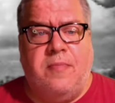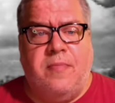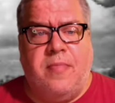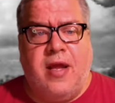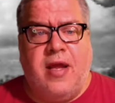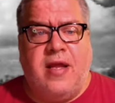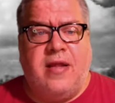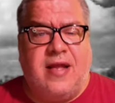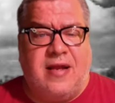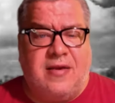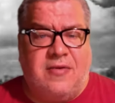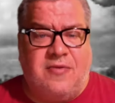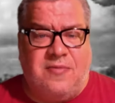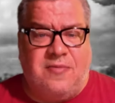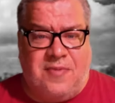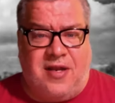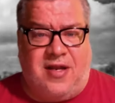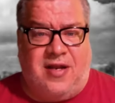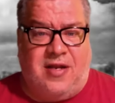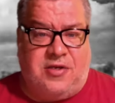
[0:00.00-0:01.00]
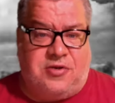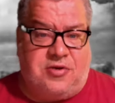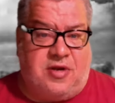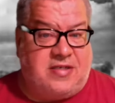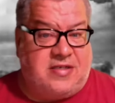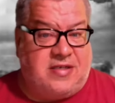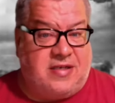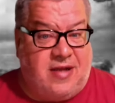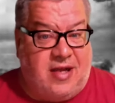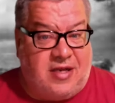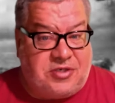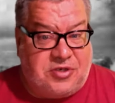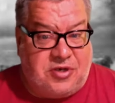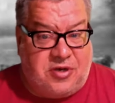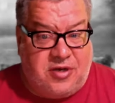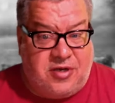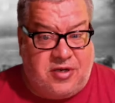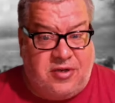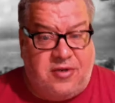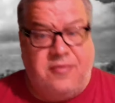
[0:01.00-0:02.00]
And that would be an interesting lecture
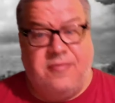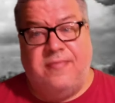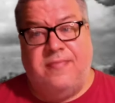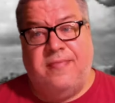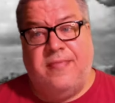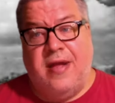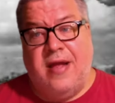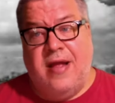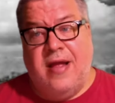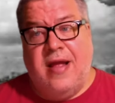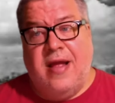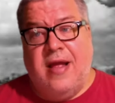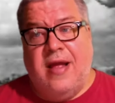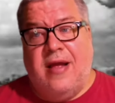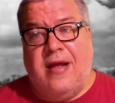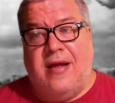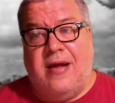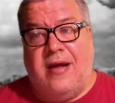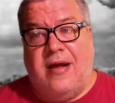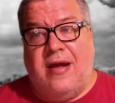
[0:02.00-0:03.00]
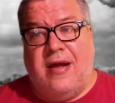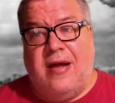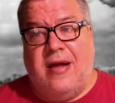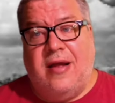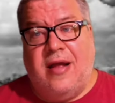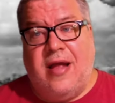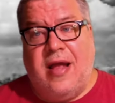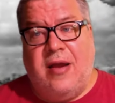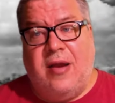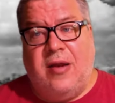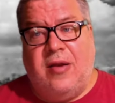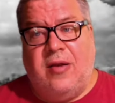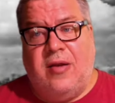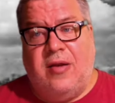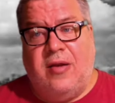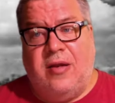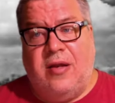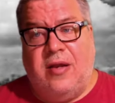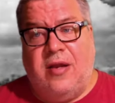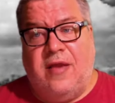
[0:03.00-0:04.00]
to do. And
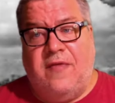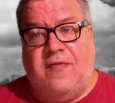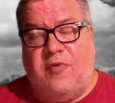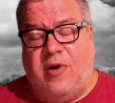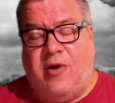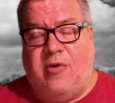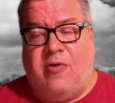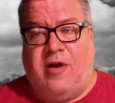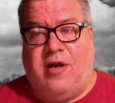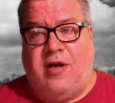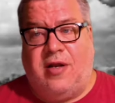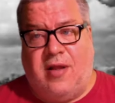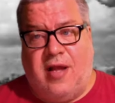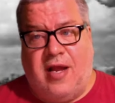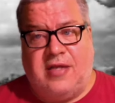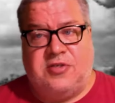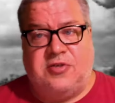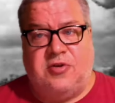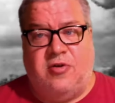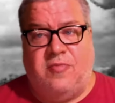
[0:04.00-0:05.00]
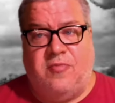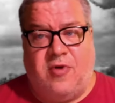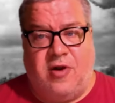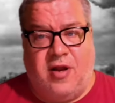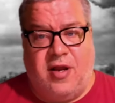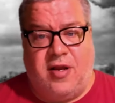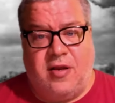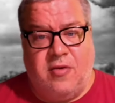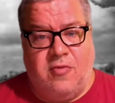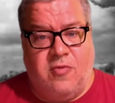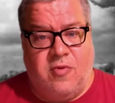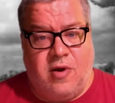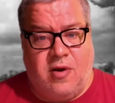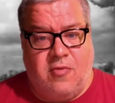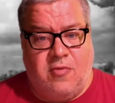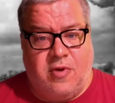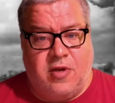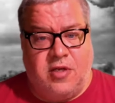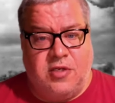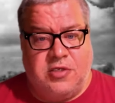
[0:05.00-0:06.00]
if we were in a classroom where
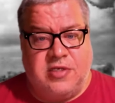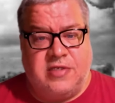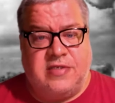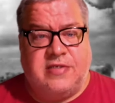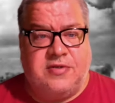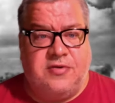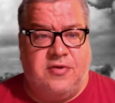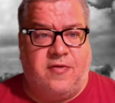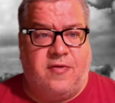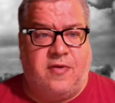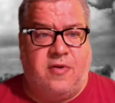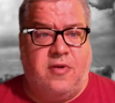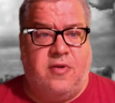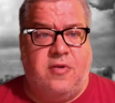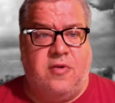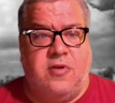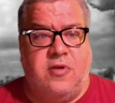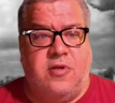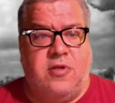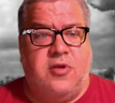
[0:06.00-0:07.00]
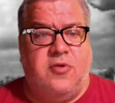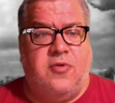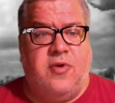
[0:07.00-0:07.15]
we could just do